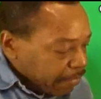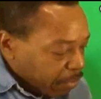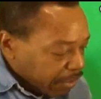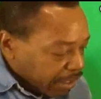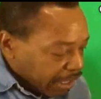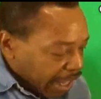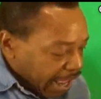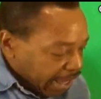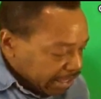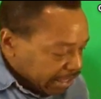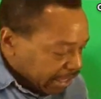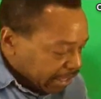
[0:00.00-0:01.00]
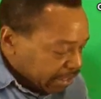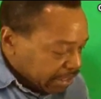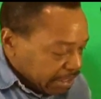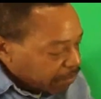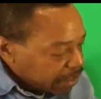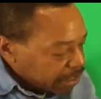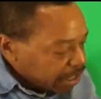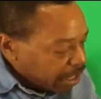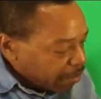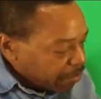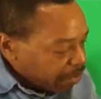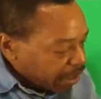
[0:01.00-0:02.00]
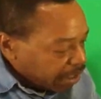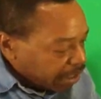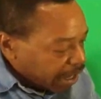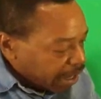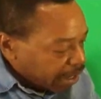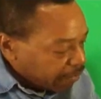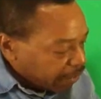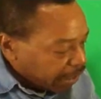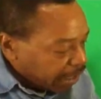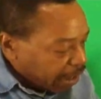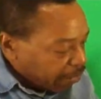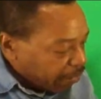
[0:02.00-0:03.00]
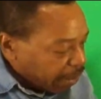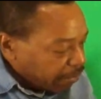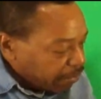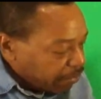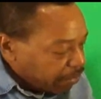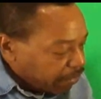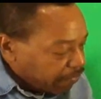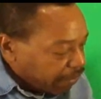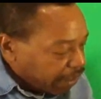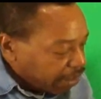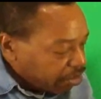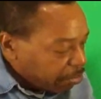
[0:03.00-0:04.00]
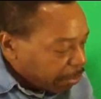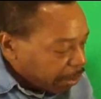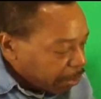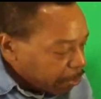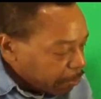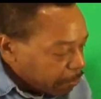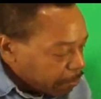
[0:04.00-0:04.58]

where the glass is, we just come right down and cut right through the V H B.